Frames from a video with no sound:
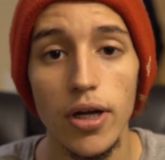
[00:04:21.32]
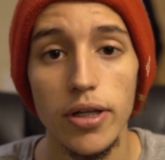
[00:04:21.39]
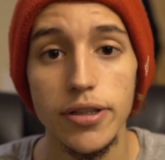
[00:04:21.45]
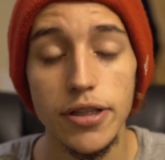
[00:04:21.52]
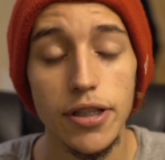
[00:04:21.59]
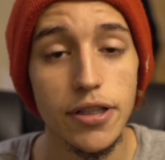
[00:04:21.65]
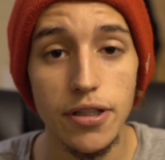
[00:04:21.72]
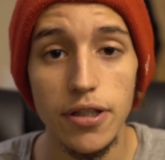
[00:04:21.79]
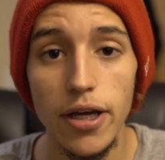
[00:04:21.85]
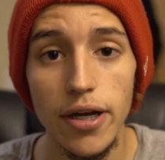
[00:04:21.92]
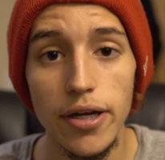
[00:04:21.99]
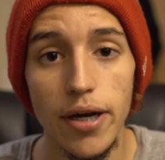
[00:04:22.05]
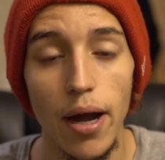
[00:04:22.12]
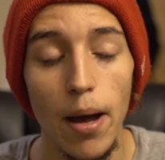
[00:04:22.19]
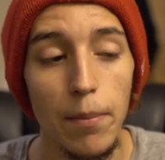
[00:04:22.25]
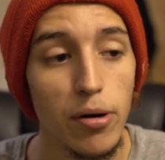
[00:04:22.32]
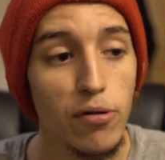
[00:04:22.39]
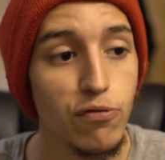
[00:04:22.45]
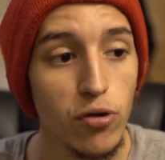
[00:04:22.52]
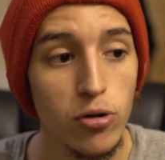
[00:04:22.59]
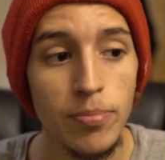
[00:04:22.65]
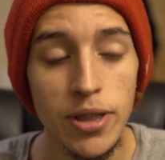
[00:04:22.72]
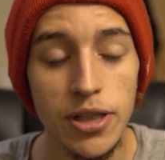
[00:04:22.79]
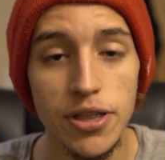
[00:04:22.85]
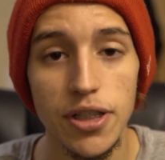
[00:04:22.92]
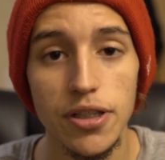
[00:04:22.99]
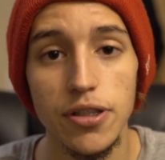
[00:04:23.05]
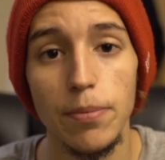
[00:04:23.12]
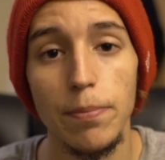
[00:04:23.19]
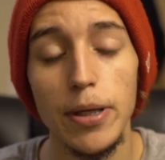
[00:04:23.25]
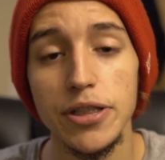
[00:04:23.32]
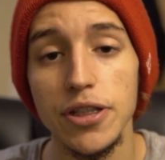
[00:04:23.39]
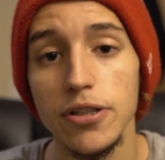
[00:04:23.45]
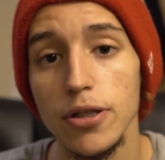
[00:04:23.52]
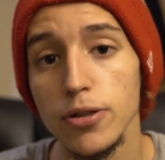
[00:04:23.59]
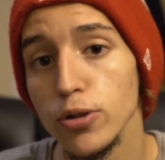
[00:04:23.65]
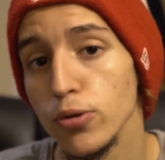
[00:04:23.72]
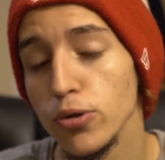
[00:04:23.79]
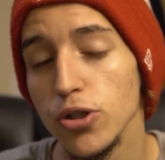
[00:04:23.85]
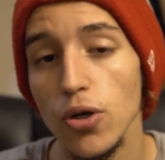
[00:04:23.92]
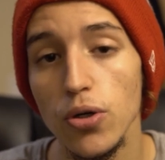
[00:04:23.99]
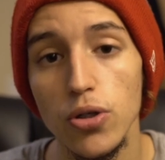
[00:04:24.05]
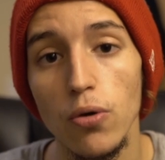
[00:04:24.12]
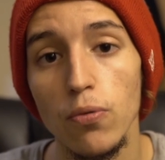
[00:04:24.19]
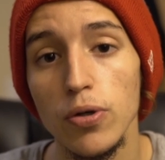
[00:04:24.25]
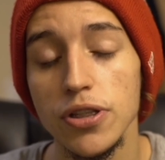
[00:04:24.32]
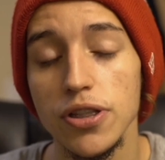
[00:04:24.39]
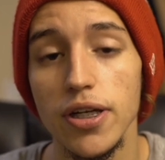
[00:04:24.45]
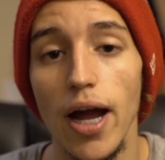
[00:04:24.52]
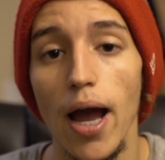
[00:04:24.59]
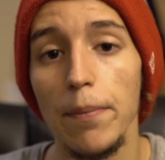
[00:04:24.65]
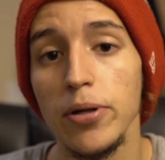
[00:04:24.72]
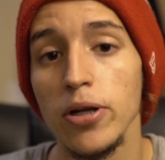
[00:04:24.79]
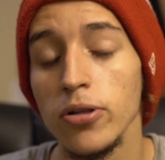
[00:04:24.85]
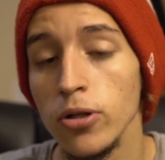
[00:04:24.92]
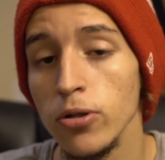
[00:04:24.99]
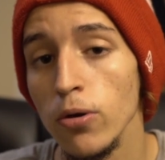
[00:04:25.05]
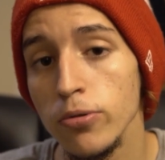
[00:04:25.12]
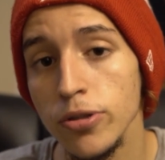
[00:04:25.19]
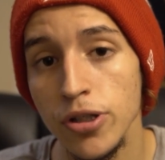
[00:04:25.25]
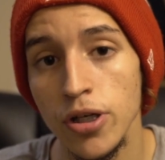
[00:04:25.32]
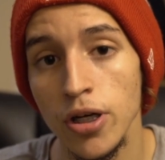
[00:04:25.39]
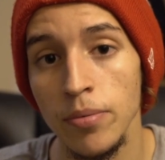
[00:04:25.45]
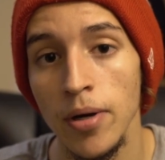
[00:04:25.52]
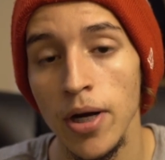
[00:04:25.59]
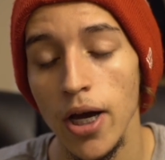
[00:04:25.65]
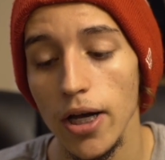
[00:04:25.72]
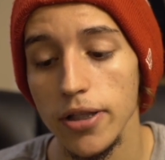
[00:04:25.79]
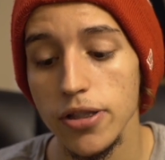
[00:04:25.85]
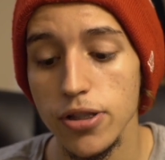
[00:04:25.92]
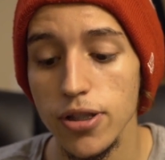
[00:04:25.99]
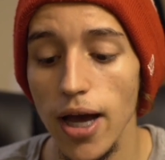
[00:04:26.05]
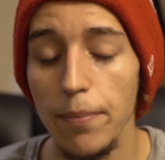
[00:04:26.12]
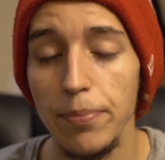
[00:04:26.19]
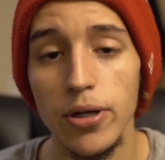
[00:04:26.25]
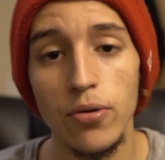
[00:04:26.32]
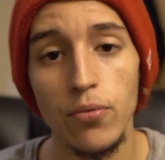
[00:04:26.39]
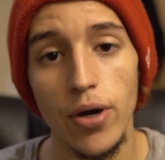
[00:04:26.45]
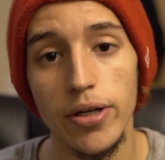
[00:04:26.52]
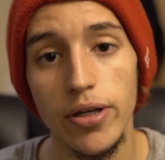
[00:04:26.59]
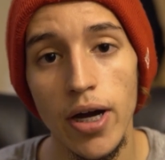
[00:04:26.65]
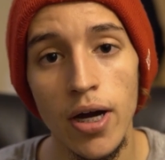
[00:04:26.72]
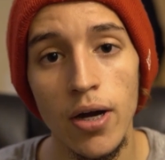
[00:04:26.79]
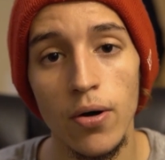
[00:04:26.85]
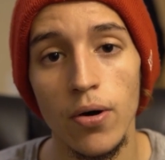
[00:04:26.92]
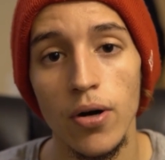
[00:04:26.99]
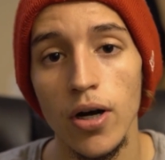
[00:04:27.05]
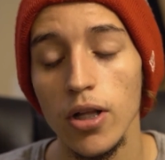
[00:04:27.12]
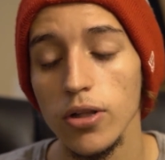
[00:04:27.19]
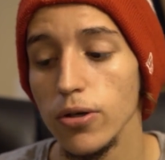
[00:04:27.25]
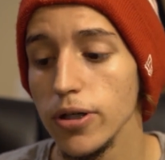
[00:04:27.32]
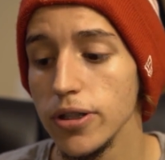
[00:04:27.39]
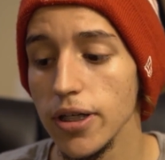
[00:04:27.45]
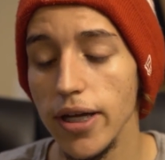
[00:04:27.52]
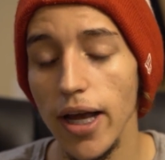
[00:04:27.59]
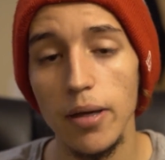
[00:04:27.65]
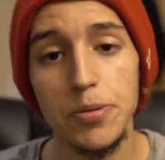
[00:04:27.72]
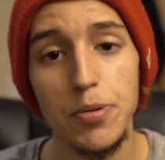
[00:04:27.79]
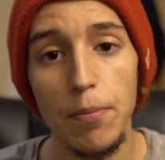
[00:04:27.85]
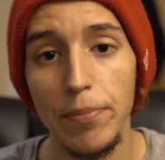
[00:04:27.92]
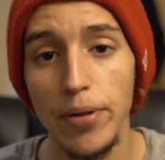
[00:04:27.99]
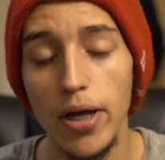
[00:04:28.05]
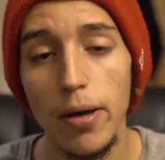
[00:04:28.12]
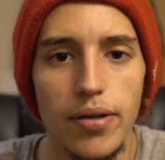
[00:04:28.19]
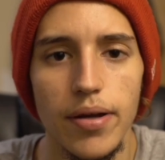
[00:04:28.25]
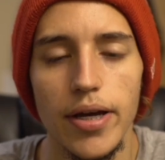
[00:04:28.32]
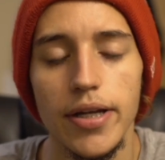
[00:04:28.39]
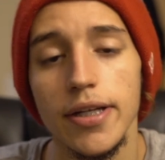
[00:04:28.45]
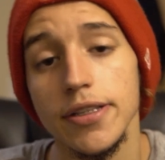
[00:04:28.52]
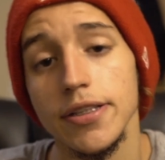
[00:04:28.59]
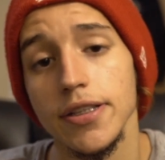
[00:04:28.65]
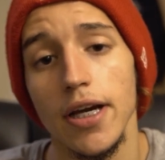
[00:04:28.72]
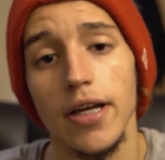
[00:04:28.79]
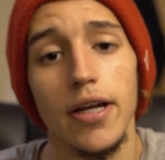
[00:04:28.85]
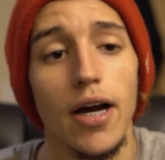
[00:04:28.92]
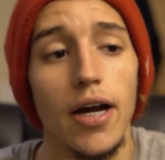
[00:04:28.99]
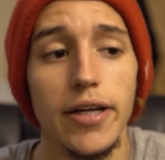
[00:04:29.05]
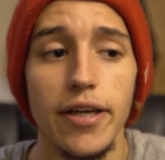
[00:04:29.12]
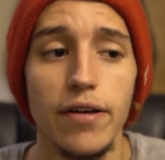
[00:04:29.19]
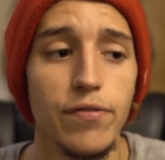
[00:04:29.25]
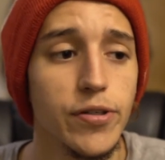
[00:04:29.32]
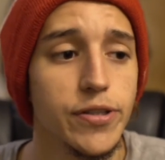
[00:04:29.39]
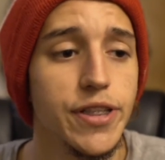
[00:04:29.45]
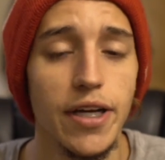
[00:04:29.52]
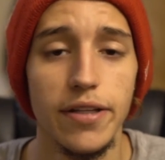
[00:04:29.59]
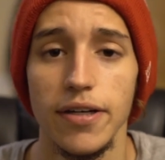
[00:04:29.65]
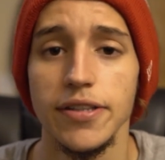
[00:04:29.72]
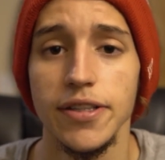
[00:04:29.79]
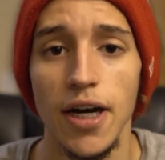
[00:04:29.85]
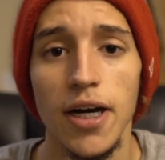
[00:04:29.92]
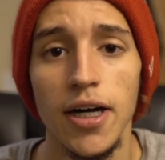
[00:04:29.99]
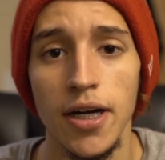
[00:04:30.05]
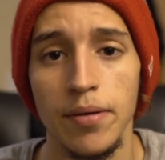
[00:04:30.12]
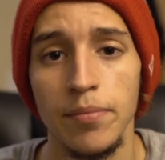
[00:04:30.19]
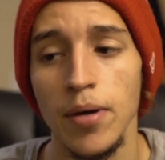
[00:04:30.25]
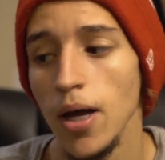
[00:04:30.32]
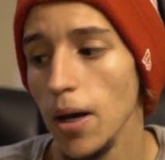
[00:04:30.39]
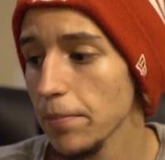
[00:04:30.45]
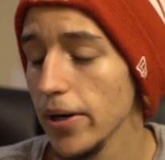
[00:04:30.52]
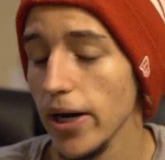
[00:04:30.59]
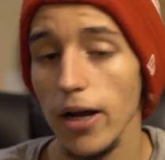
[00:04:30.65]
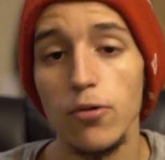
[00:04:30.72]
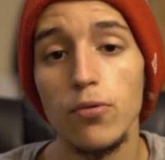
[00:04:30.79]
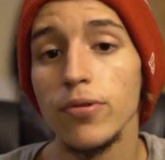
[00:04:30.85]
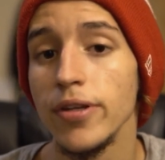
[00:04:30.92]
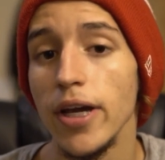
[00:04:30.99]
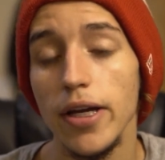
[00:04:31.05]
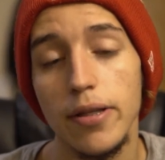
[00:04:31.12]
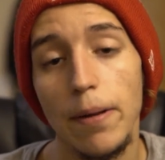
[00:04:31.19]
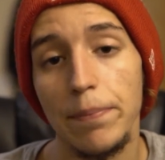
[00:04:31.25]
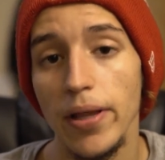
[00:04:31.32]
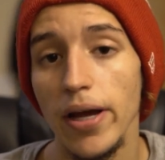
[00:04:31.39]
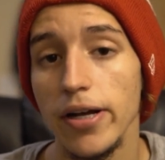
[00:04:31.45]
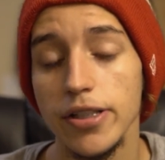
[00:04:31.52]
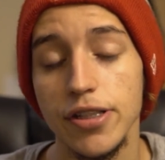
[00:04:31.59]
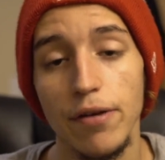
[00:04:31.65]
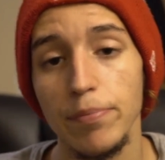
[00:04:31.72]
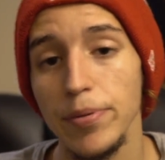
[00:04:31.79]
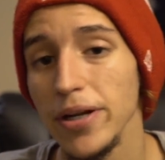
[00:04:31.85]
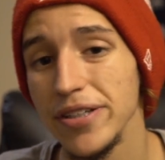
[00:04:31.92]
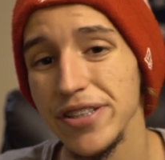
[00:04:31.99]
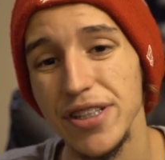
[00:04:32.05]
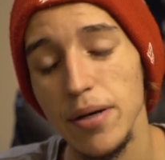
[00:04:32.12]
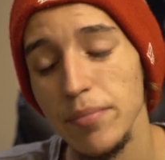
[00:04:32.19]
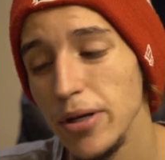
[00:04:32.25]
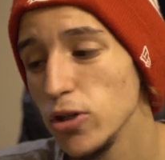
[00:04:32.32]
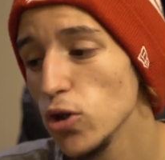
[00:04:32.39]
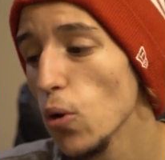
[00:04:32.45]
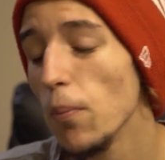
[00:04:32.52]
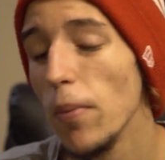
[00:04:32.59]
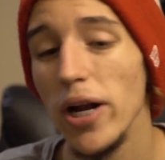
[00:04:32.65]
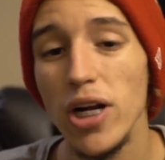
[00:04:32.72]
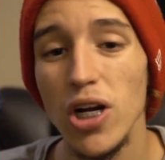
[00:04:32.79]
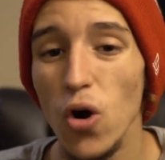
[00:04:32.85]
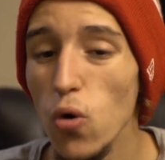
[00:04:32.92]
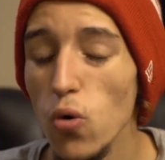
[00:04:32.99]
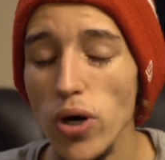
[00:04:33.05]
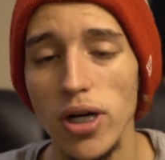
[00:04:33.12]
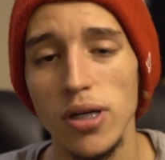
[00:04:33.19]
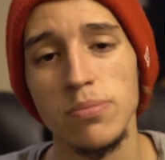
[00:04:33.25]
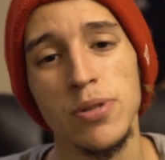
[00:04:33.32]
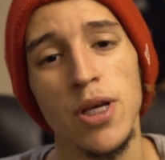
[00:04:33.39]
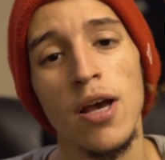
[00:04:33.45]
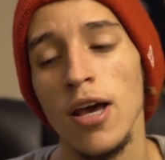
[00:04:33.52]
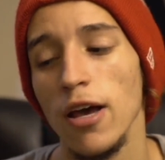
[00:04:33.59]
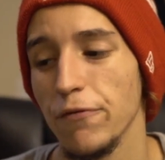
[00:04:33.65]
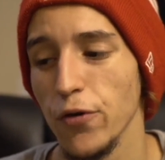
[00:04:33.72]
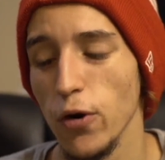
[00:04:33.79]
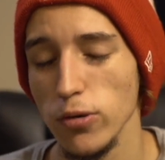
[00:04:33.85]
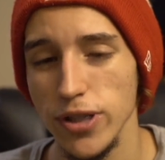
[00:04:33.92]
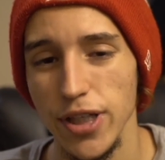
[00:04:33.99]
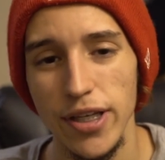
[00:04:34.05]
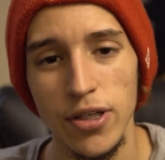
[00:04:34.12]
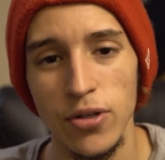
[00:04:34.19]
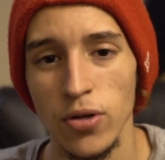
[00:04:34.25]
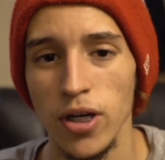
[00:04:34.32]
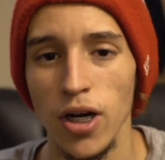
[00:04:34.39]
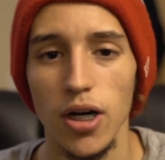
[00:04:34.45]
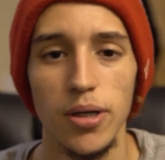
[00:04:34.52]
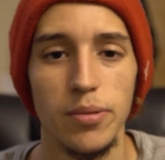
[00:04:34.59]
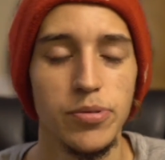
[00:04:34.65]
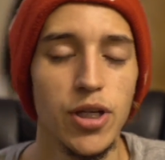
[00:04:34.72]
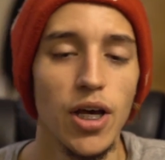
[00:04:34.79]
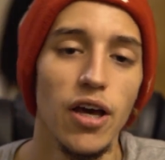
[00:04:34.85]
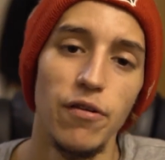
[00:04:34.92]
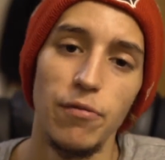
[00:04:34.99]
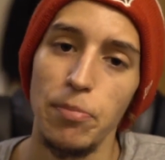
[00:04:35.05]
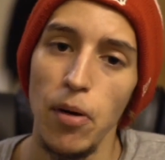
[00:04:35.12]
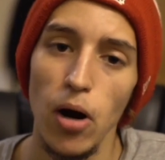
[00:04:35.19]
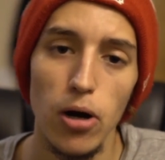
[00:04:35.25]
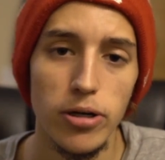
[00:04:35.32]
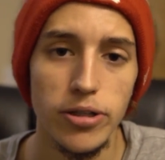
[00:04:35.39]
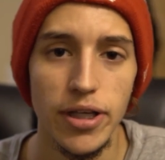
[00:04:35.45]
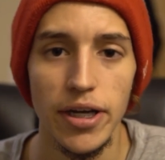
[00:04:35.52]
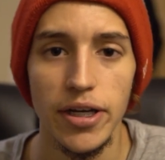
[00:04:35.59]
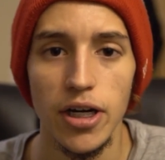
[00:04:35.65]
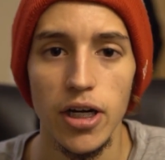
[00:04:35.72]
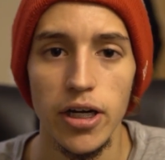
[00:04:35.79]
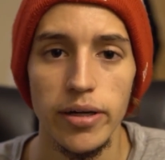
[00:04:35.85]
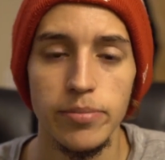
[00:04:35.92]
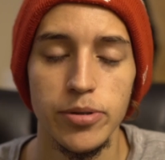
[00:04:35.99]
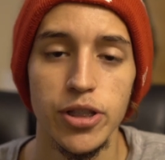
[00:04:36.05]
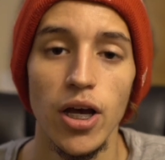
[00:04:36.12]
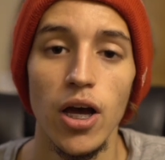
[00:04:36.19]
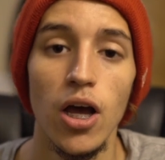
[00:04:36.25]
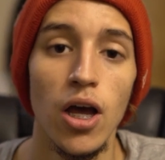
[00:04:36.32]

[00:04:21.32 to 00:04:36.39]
This is clear. Performances are basically the result of what's going to happen in the long term. And this is happening right now. Look at the games we played. And I said it, I give Arteta time. But I don't think the players, if players come here, don't matter who comes. If Coutinho comes, if Partey comes,